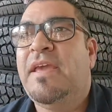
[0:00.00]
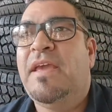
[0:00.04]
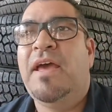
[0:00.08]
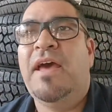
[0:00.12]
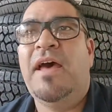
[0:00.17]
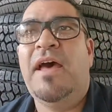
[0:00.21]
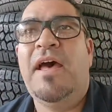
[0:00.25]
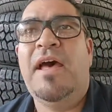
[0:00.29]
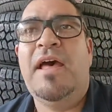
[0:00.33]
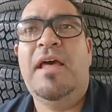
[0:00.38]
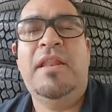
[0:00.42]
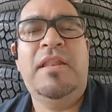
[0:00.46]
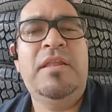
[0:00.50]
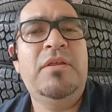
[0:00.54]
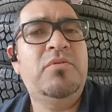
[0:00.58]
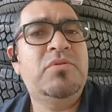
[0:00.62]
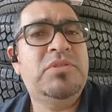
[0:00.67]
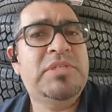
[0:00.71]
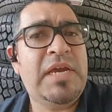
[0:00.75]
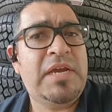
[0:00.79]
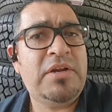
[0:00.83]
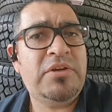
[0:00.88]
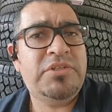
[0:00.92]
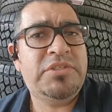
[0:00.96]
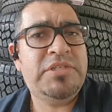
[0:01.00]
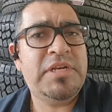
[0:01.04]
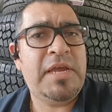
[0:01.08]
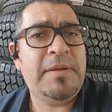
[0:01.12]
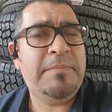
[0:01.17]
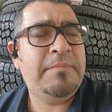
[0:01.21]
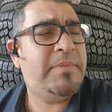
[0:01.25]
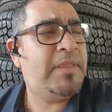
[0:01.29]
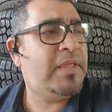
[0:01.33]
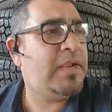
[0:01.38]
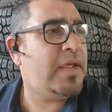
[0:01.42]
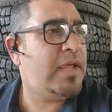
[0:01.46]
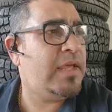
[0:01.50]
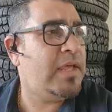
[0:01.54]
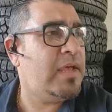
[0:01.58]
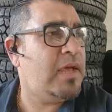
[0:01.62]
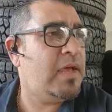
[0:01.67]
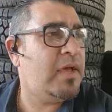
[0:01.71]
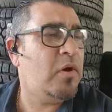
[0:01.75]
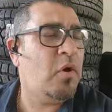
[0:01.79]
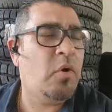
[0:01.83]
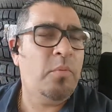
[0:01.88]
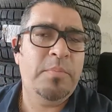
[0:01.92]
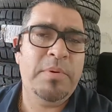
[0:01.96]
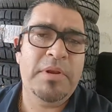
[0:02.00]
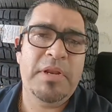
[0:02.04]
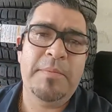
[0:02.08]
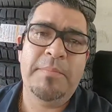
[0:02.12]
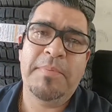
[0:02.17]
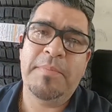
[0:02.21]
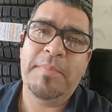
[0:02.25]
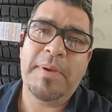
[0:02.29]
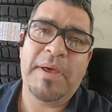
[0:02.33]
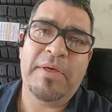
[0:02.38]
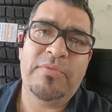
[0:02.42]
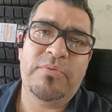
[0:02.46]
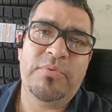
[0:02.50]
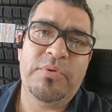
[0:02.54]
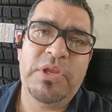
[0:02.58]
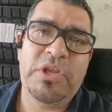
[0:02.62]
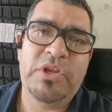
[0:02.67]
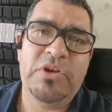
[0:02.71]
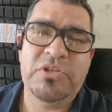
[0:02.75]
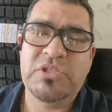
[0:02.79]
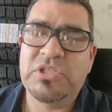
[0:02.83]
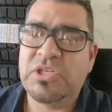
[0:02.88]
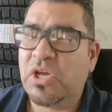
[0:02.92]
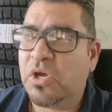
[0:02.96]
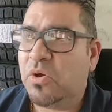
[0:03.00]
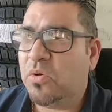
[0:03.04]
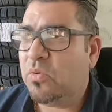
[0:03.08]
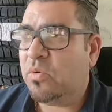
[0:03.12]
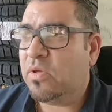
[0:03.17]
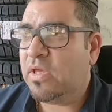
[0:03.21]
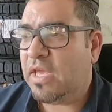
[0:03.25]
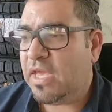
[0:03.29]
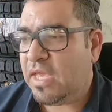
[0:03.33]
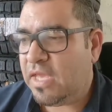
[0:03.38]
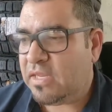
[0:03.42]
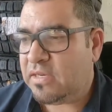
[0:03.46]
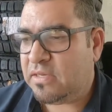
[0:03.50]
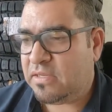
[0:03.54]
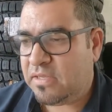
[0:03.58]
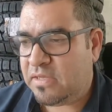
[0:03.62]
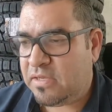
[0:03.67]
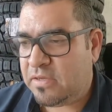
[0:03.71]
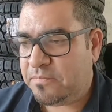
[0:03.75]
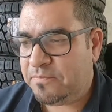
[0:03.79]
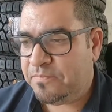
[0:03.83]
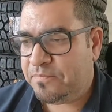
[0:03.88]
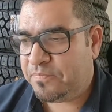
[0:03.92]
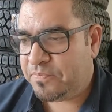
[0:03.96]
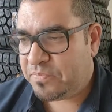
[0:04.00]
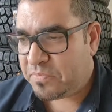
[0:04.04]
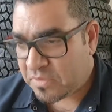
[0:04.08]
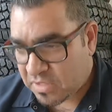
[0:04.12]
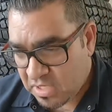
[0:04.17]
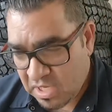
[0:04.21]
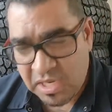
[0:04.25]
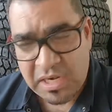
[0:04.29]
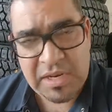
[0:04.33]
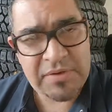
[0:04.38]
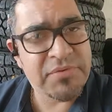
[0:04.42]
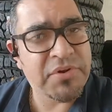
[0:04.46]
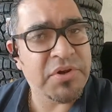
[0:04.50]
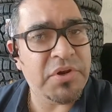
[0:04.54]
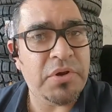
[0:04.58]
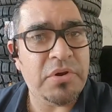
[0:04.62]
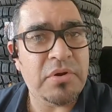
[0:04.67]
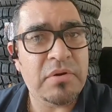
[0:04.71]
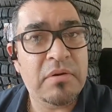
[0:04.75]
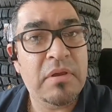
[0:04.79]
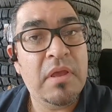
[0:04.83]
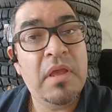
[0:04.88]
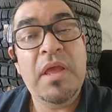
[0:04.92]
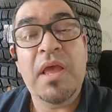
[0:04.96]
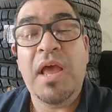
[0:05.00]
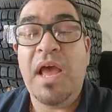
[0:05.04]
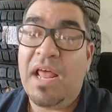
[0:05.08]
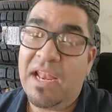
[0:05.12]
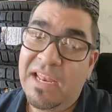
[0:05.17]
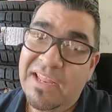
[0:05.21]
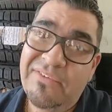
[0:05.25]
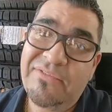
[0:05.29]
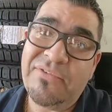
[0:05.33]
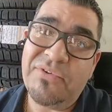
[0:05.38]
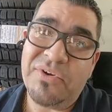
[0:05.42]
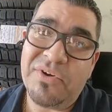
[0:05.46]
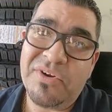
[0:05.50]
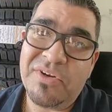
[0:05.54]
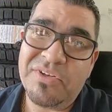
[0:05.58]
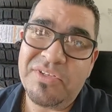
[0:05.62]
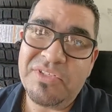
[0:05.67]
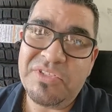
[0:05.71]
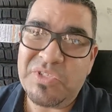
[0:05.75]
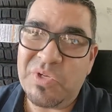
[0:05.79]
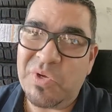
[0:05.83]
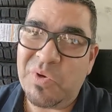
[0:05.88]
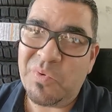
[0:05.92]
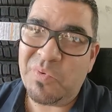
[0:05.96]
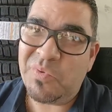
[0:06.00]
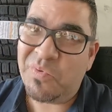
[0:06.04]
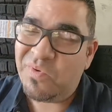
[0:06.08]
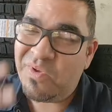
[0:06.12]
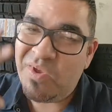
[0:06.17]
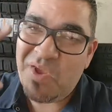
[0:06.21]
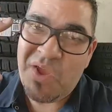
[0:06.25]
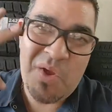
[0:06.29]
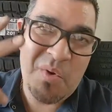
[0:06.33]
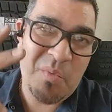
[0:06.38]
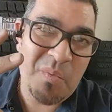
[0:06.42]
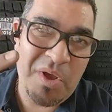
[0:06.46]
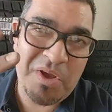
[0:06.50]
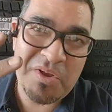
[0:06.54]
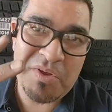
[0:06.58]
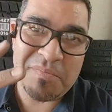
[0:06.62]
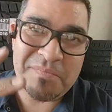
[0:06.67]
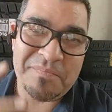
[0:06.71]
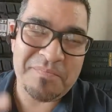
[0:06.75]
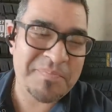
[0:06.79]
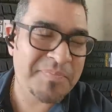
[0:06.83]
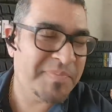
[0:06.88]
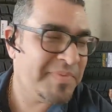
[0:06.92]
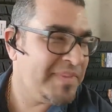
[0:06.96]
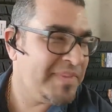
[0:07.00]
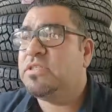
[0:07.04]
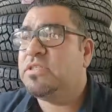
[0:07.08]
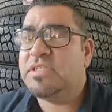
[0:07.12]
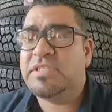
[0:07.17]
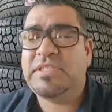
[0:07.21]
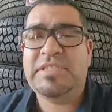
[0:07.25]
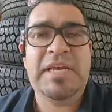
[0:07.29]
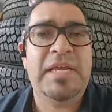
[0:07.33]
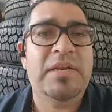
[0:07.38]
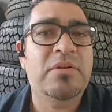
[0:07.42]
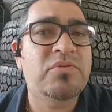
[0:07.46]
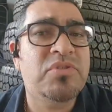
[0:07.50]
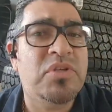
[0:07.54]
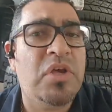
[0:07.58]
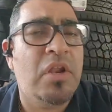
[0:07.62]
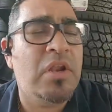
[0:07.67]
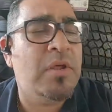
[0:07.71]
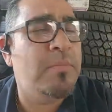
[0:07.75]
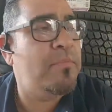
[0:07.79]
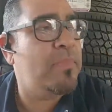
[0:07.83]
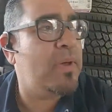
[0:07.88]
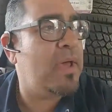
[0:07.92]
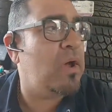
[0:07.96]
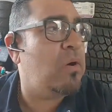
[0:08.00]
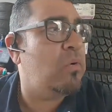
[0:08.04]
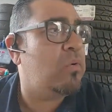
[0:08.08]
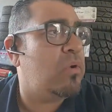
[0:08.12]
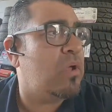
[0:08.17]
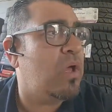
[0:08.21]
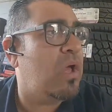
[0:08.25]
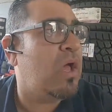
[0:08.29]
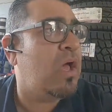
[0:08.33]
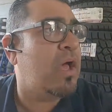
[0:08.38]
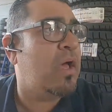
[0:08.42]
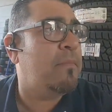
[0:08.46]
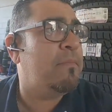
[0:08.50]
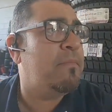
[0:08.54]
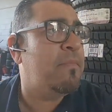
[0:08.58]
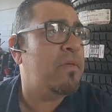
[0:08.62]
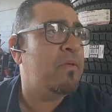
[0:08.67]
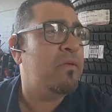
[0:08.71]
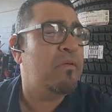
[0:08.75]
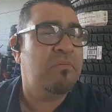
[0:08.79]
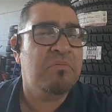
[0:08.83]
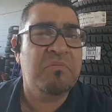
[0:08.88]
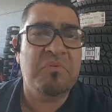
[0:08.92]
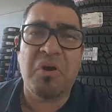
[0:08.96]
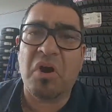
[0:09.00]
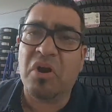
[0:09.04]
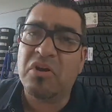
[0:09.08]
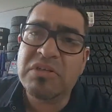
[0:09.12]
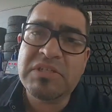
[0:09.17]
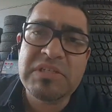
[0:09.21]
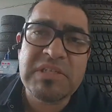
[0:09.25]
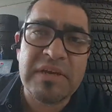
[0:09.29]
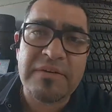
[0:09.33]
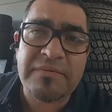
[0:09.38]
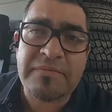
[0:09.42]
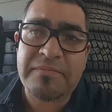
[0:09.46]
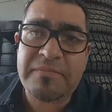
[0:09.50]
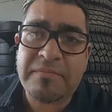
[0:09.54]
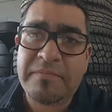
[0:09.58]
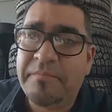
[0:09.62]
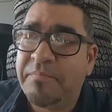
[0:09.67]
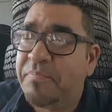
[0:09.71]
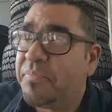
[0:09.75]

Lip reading: A little tire shop that I opened up about 3 years ago, and I love it here. I live here, so welcome. This channel is all about car stuff.